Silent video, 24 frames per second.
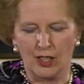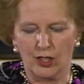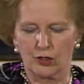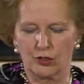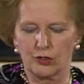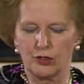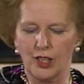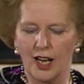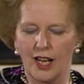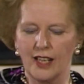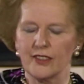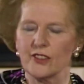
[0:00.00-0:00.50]

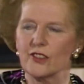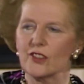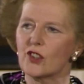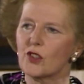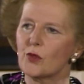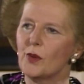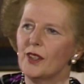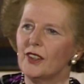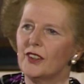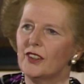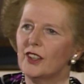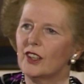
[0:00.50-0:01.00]
runs
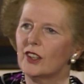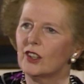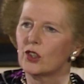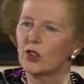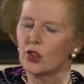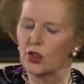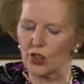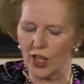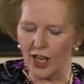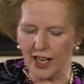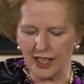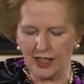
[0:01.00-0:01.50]
with the
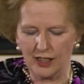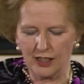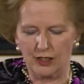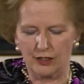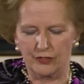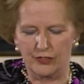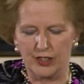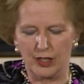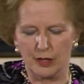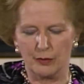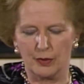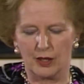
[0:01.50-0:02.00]
grain of
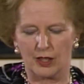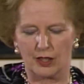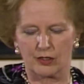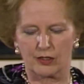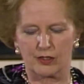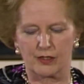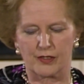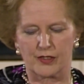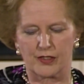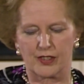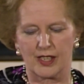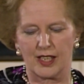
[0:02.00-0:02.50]

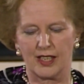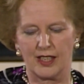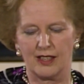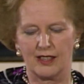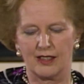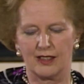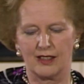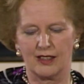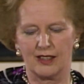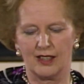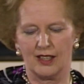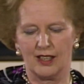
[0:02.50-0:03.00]
democracy,
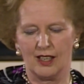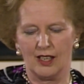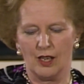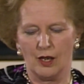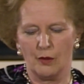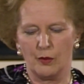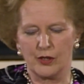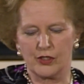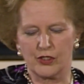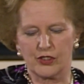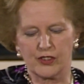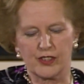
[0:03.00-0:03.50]

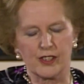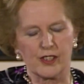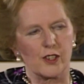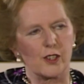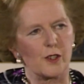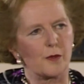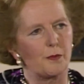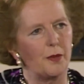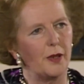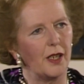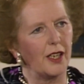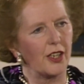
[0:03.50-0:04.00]
which
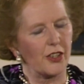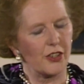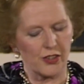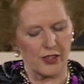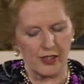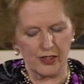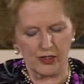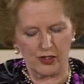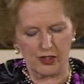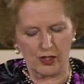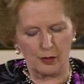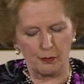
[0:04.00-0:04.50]

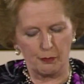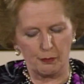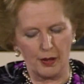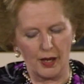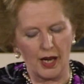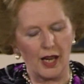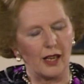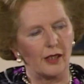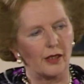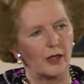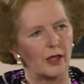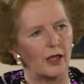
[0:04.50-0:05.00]
disperses the
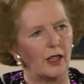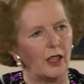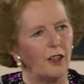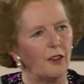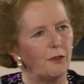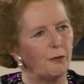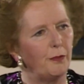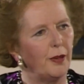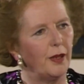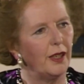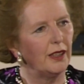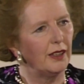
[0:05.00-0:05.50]
power
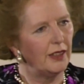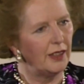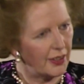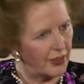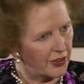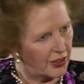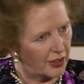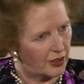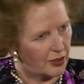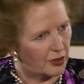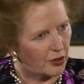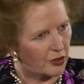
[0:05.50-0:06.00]
of
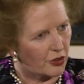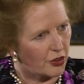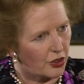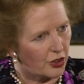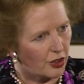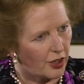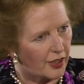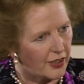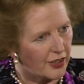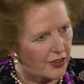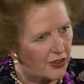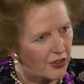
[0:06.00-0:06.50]
political
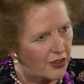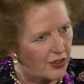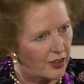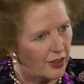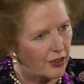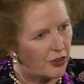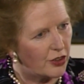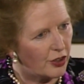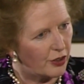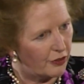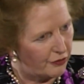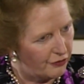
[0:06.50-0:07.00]
choice
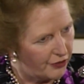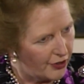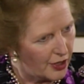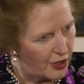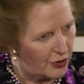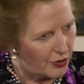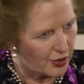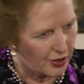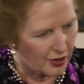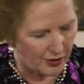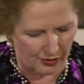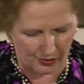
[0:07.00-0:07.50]
to
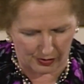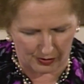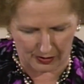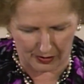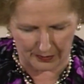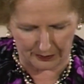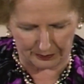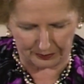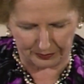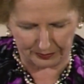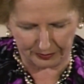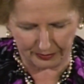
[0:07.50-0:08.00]
voters.
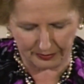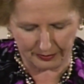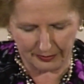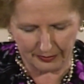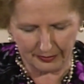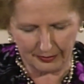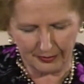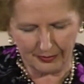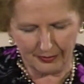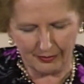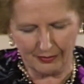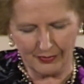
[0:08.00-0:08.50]

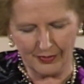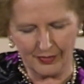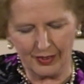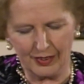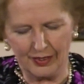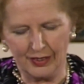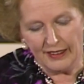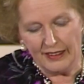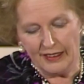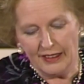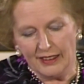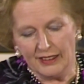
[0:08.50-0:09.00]

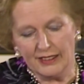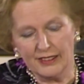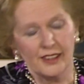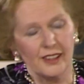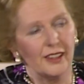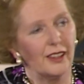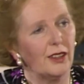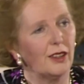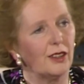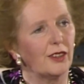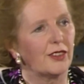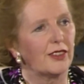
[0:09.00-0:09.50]
In
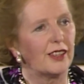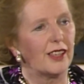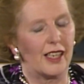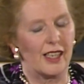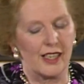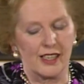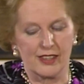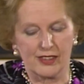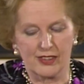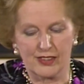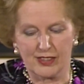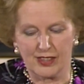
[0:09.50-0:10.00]
the old
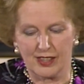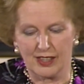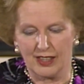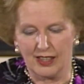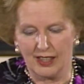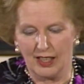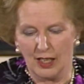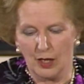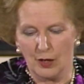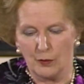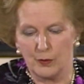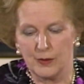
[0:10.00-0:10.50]
days,
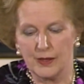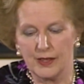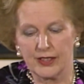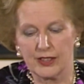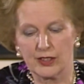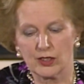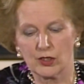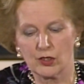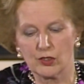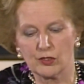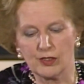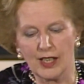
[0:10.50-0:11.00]

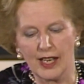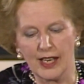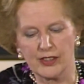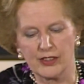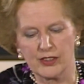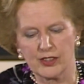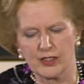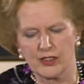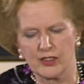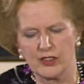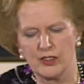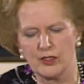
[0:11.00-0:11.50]
political
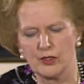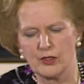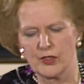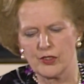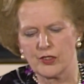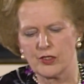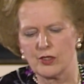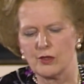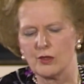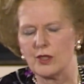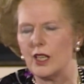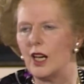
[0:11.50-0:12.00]
writers
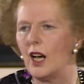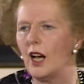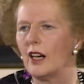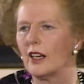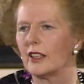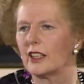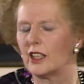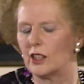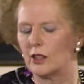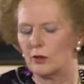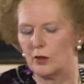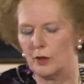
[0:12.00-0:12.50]
used to
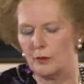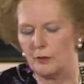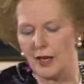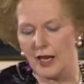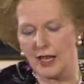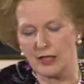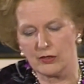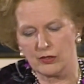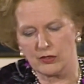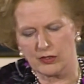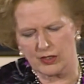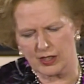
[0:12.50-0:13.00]
argue
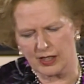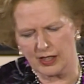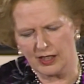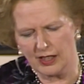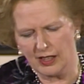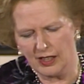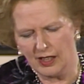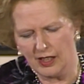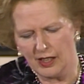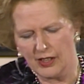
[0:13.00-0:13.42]
about